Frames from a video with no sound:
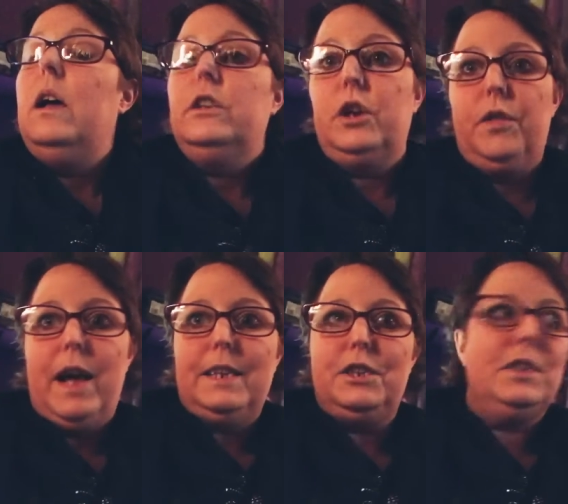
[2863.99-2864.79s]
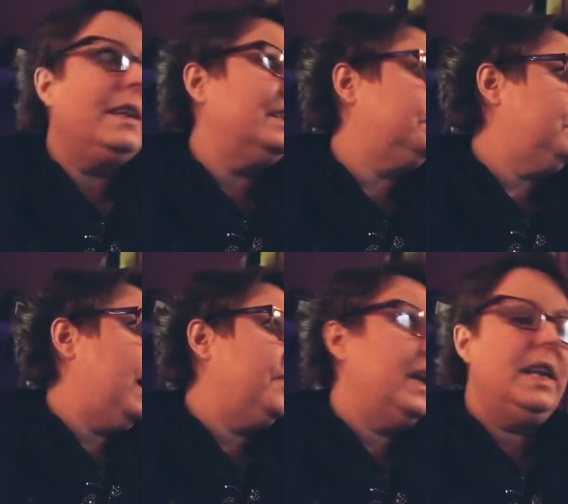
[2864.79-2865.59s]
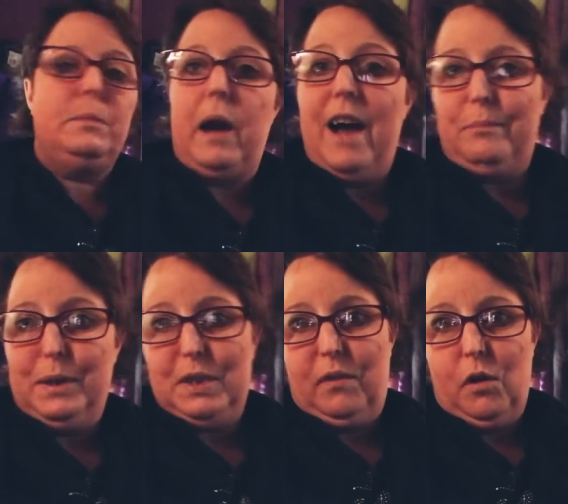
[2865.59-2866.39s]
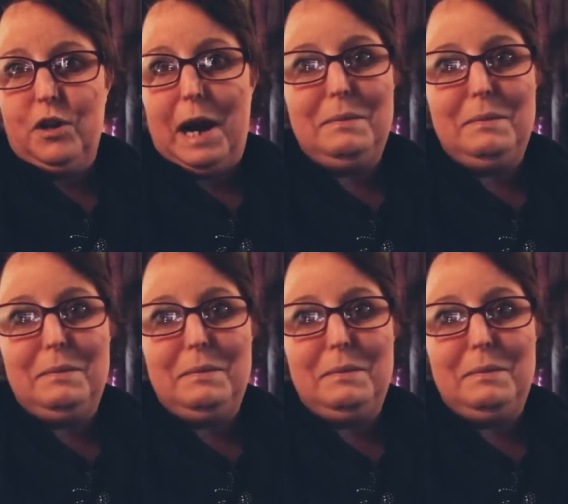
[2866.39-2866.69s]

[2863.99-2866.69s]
so that's just, it's, I think it's about half past four now.